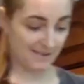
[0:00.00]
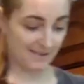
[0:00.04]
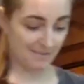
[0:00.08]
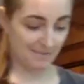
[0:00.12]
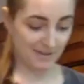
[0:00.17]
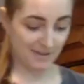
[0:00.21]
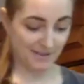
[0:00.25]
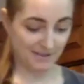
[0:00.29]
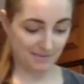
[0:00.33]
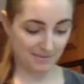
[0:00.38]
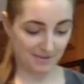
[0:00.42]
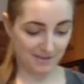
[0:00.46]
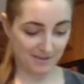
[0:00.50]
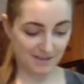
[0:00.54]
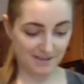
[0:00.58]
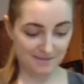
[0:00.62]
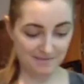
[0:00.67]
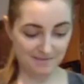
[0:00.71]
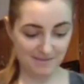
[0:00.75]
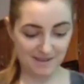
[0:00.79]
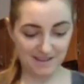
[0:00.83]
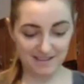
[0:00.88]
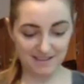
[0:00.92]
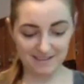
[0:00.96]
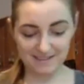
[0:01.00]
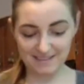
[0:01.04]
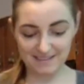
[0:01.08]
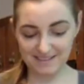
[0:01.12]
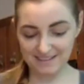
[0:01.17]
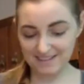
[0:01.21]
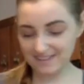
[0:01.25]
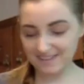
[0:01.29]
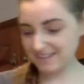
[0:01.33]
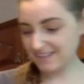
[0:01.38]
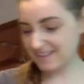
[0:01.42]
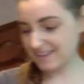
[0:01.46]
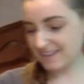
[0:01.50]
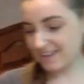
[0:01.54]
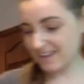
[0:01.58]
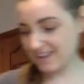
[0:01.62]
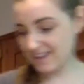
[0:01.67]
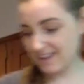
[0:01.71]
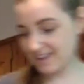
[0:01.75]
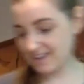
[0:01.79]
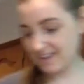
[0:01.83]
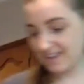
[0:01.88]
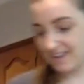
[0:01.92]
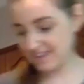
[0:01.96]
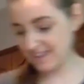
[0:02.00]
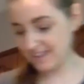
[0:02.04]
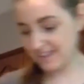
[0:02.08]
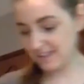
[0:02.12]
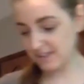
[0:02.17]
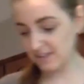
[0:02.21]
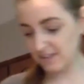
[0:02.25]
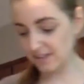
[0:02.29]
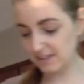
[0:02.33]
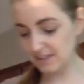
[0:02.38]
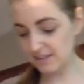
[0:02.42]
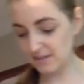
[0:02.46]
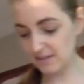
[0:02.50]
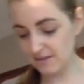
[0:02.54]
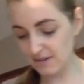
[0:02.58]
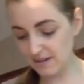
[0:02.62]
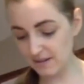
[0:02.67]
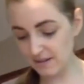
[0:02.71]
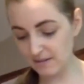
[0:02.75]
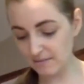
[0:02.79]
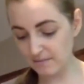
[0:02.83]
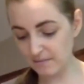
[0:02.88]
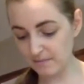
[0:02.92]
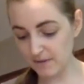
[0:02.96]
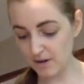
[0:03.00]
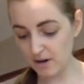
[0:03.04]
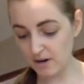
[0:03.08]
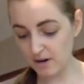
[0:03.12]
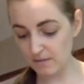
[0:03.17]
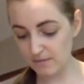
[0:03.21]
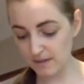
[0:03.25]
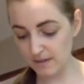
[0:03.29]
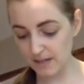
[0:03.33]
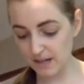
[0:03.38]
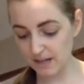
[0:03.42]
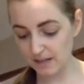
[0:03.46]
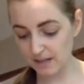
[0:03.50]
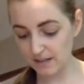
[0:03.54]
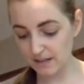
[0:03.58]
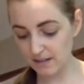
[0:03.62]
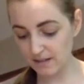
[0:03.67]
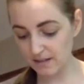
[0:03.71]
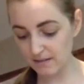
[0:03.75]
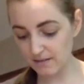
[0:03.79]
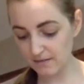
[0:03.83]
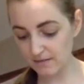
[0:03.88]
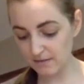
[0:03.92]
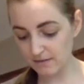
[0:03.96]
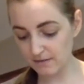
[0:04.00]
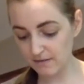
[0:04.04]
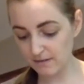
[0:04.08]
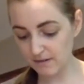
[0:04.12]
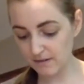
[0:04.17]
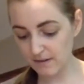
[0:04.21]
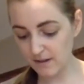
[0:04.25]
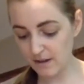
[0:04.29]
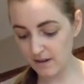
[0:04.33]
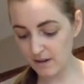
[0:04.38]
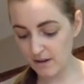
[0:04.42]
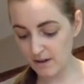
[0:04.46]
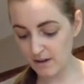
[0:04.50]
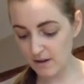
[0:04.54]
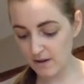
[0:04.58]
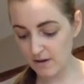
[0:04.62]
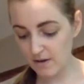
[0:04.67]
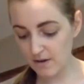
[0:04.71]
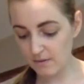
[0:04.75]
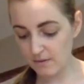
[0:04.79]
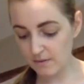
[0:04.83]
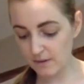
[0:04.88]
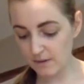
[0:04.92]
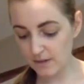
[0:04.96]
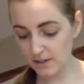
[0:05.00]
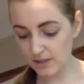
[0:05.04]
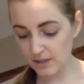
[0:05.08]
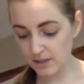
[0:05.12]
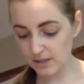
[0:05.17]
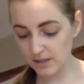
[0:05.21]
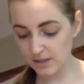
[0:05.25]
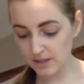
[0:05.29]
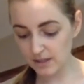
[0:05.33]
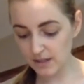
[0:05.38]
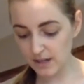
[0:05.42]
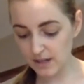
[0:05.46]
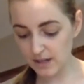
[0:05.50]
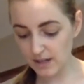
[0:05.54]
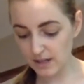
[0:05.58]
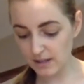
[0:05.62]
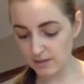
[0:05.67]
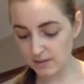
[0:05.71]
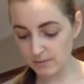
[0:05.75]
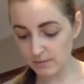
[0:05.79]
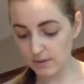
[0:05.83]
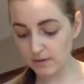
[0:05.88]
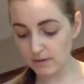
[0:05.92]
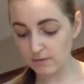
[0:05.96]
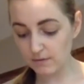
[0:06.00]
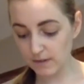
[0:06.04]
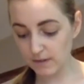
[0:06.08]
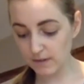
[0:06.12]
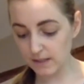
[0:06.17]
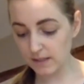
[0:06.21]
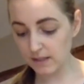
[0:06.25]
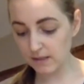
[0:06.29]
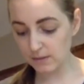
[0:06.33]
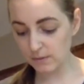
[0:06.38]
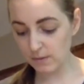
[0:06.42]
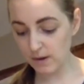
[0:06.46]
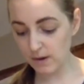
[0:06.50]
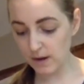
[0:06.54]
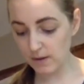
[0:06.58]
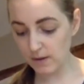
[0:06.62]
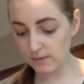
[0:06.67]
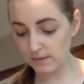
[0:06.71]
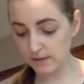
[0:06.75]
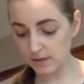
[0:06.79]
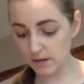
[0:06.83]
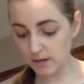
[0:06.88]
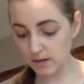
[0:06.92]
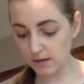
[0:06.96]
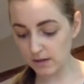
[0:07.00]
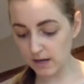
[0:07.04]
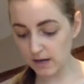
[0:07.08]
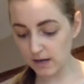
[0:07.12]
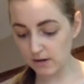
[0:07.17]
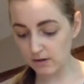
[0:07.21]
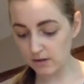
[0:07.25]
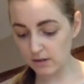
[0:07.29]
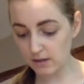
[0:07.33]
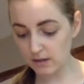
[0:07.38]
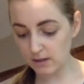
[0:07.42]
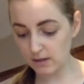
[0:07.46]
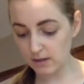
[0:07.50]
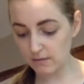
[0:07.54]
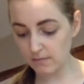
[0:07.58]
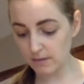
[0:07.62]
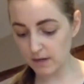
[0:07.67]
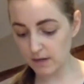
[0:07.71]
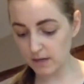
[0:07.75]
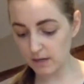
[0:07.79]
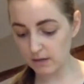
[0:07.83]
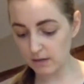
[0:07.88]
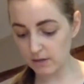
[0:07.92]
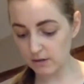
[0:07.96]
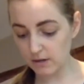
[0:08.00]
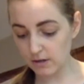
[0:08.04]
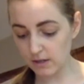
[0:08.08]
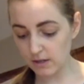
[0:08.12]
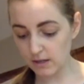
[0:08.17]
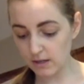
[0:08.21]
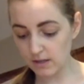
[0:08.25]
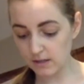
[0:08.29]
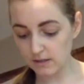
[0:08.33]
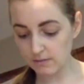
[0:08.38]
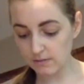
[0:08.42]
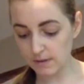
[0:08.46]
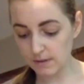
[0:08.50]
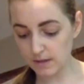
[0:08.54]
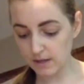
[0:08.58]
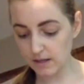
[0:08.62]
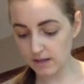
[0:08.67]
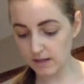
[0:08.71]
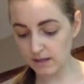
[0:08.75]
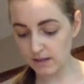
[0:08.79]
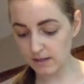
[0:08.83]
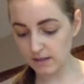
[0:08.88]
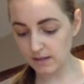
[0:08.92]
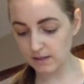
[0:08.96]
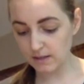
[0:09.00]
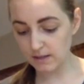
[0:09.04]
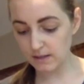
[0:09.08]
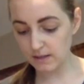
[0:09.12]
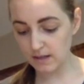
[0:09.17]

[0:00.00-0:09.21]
is pretty amazing. And it's also carbon negative, which is one of the reasons why we started carrying it at Mighty Cricut, is because